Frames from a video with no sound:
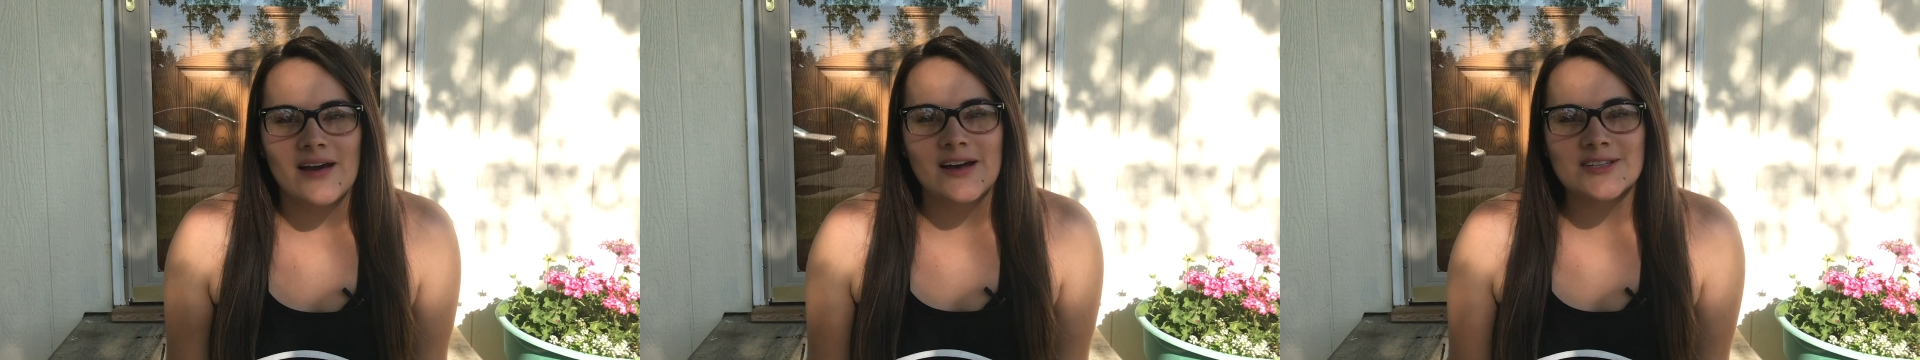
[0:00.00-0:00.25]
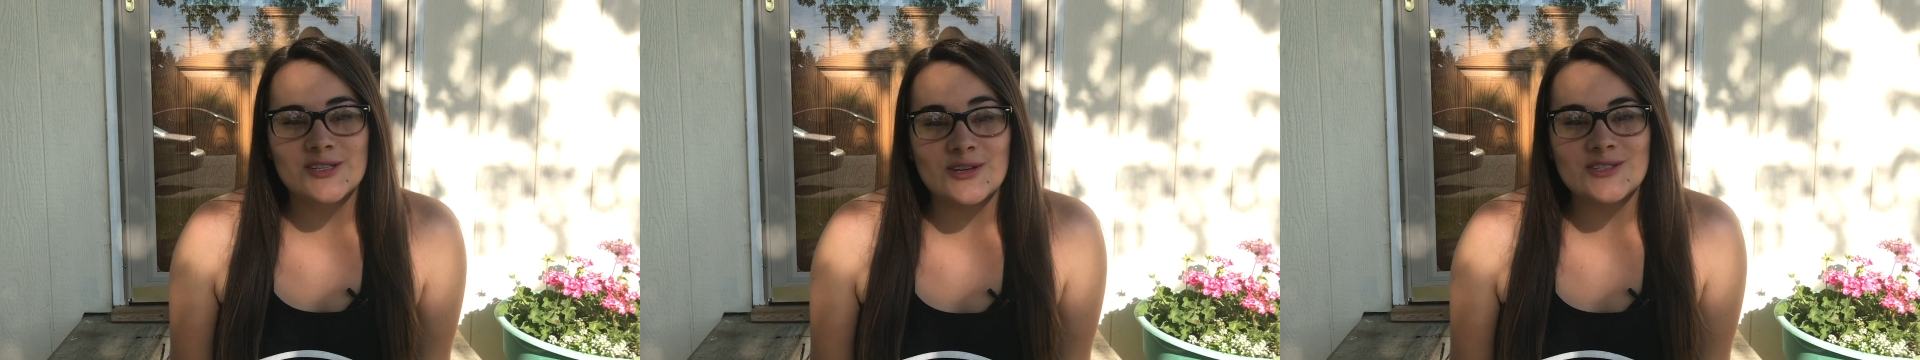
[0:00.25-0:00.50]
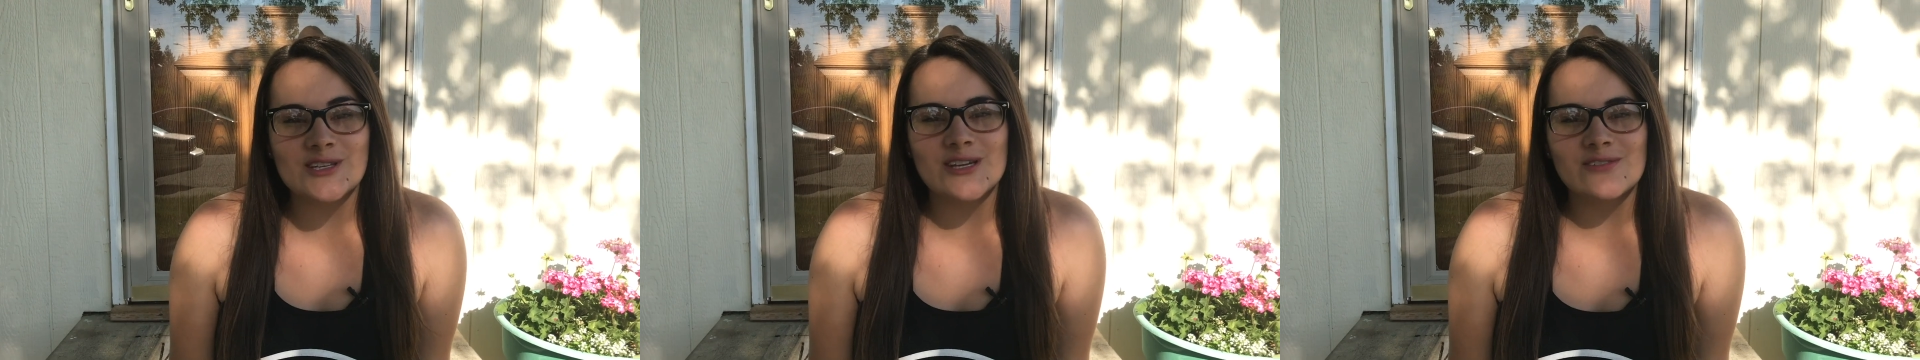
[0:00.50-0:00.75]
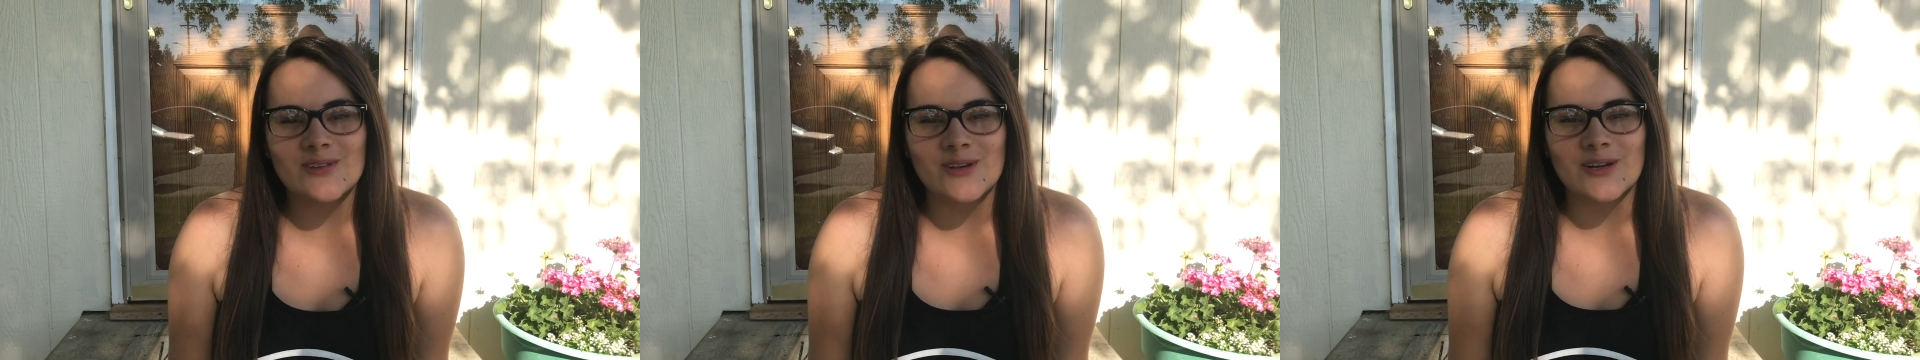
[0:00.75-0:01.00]

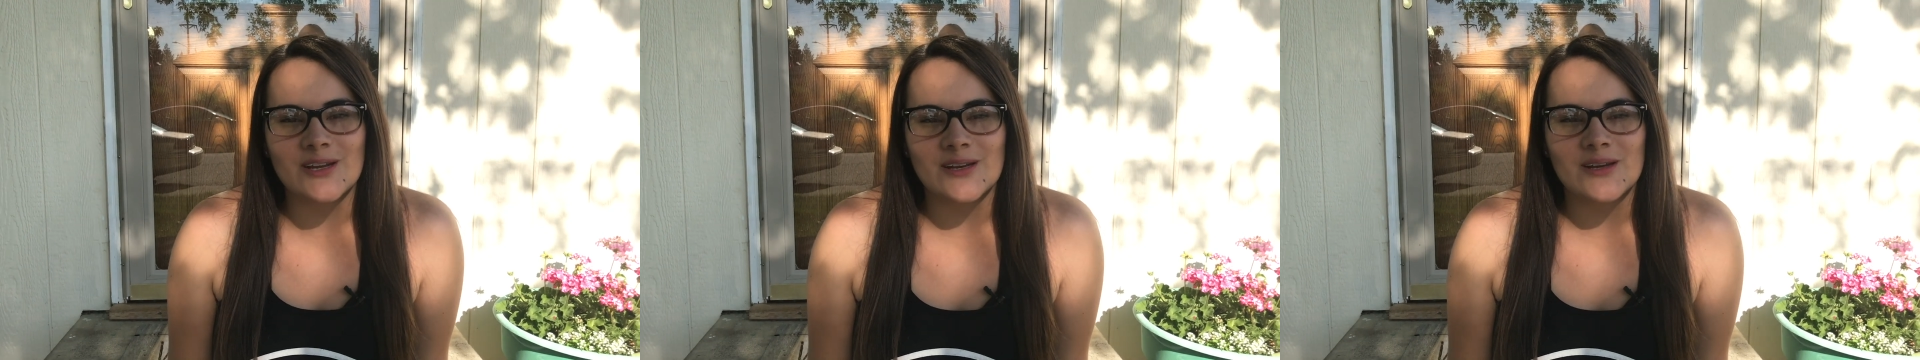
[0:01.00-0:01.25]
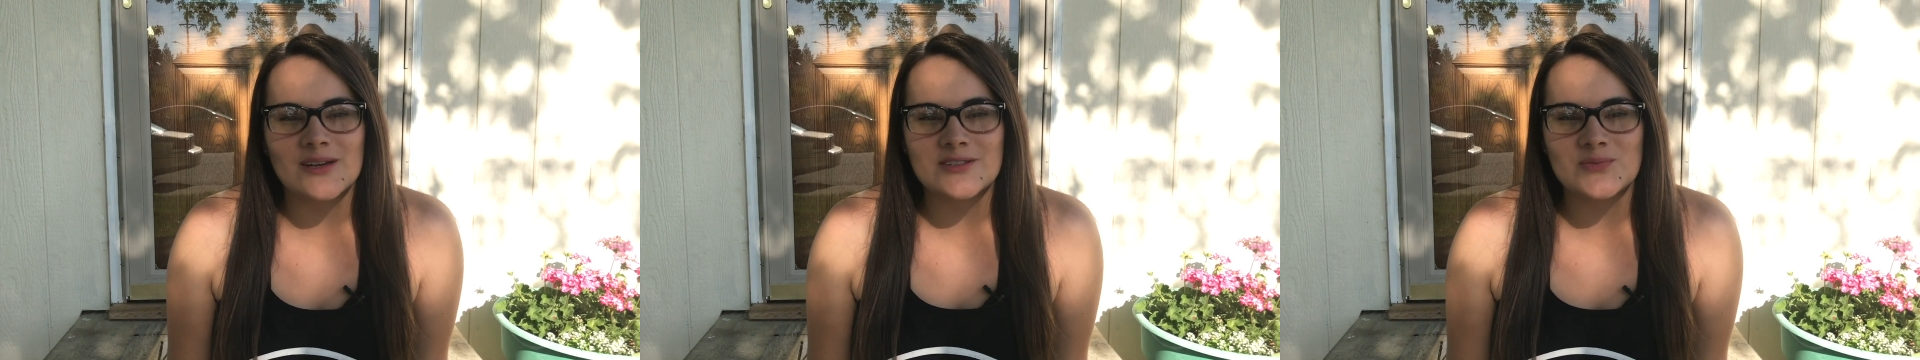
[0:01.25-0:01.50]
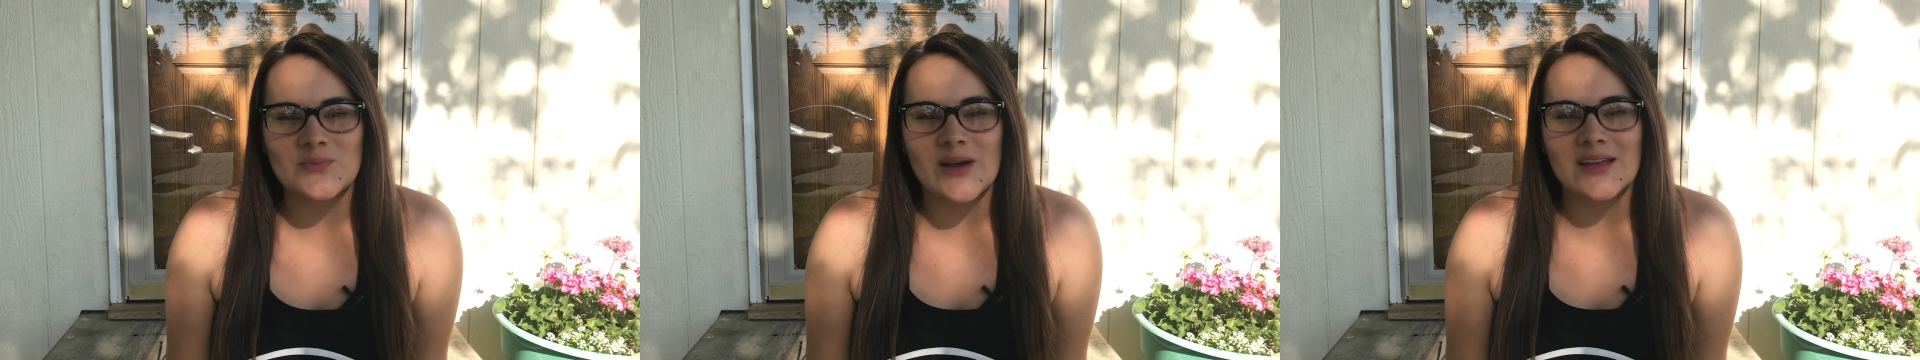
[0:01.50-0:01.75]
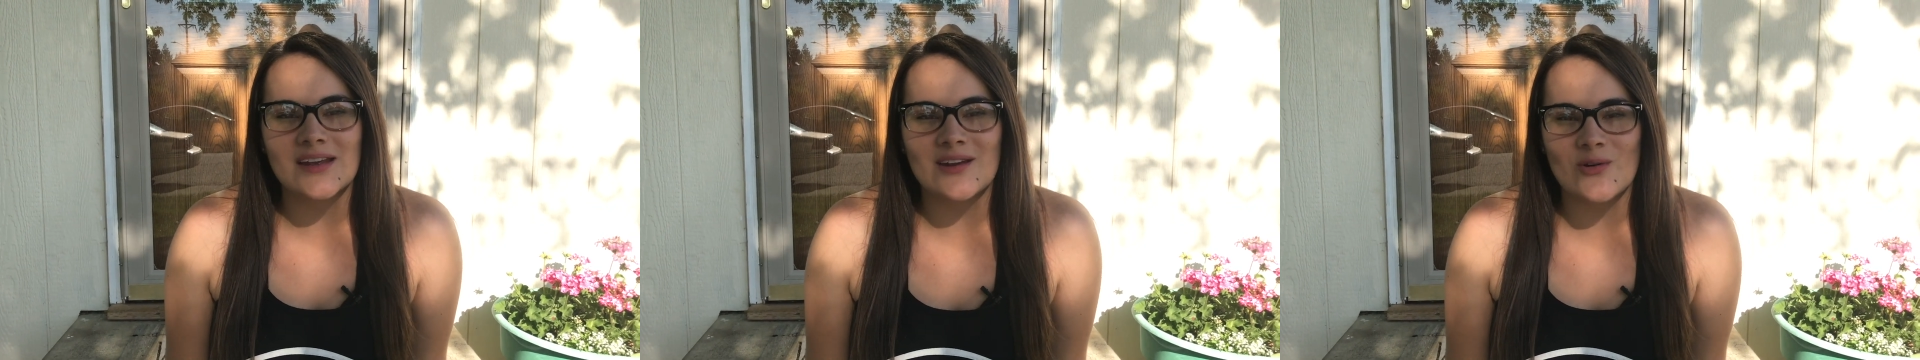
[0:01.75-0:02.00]
Associative learning is
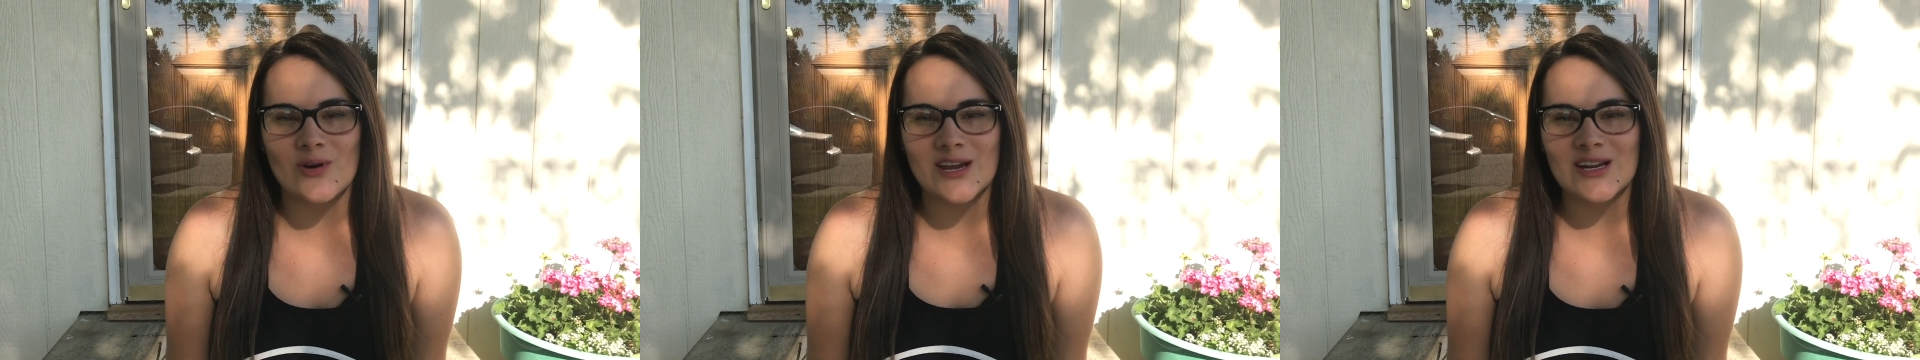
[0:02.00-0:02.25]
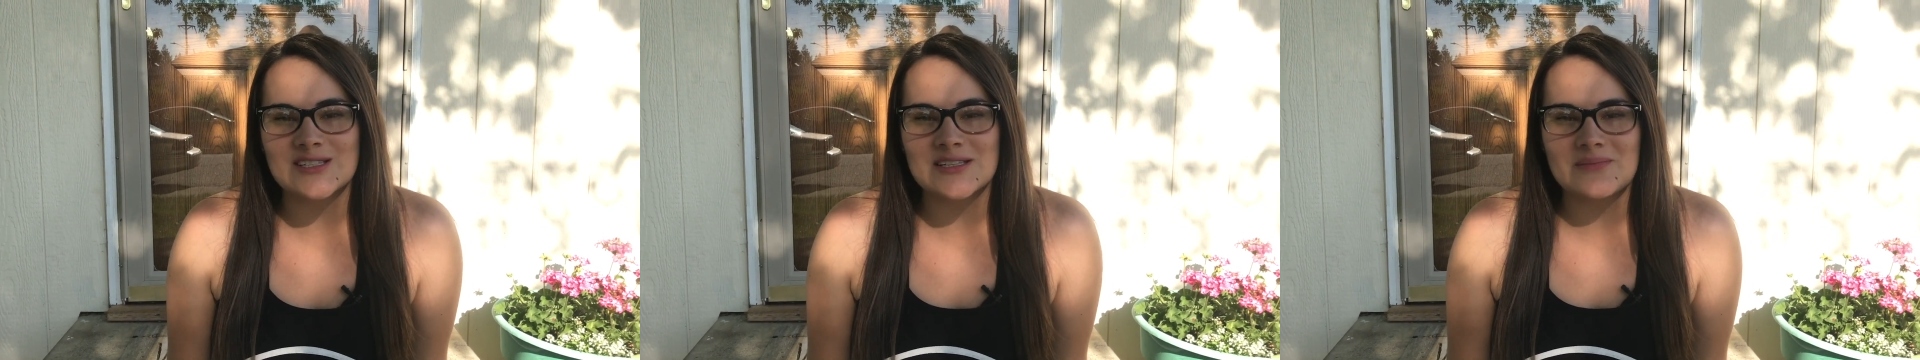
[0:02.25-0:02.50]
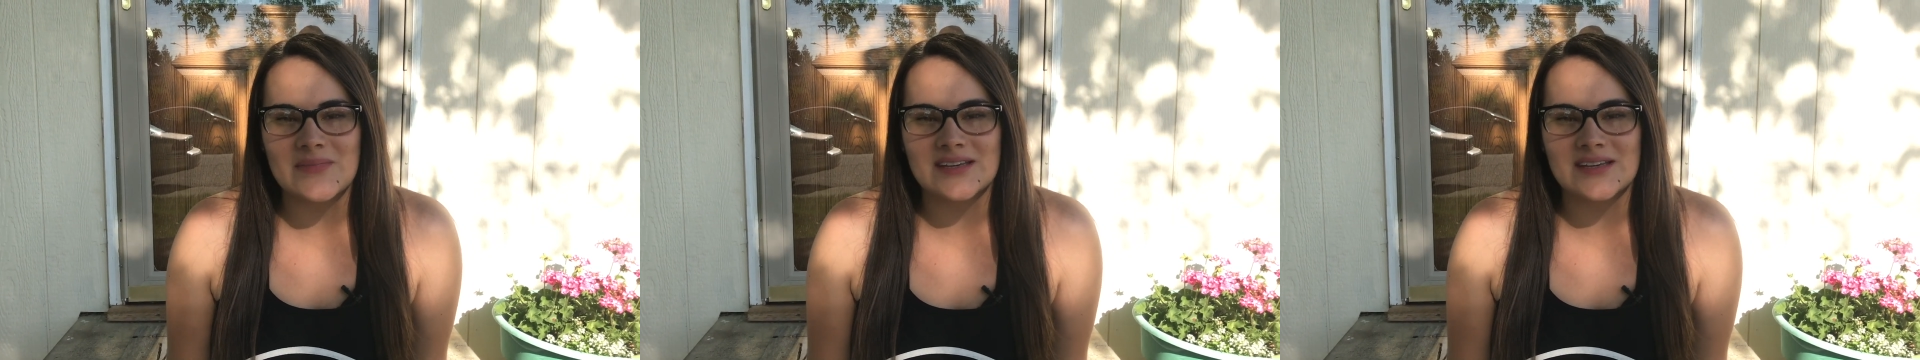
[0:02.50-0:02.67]
when an organism